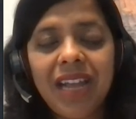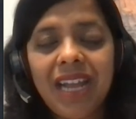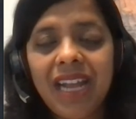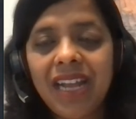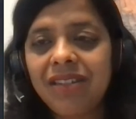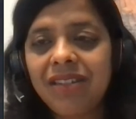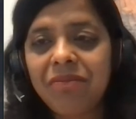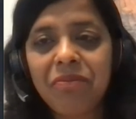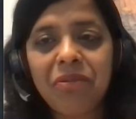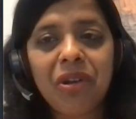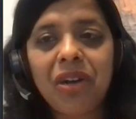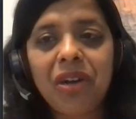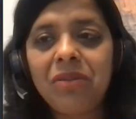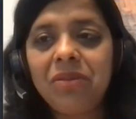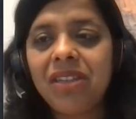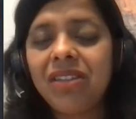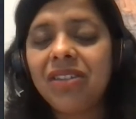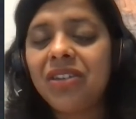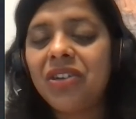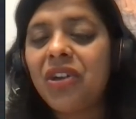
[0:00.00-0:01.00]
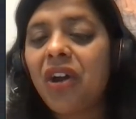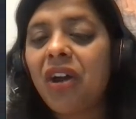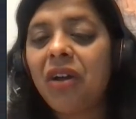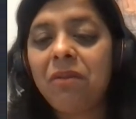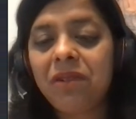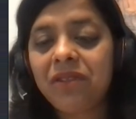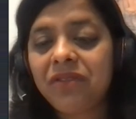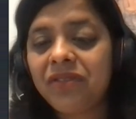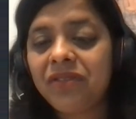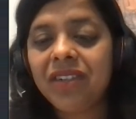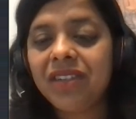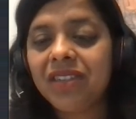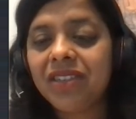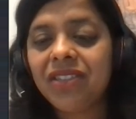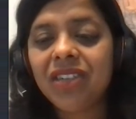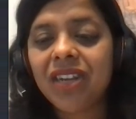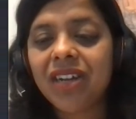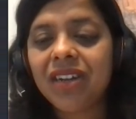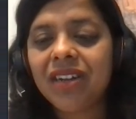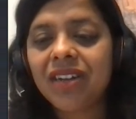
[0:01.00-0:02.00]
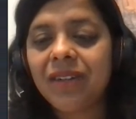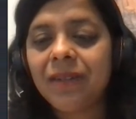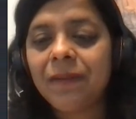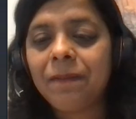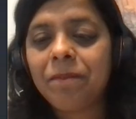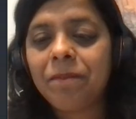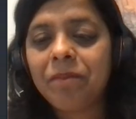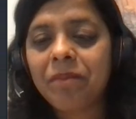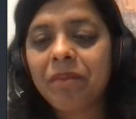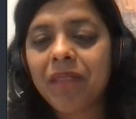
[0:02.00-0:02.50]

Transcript: it's probably the top of their agenda.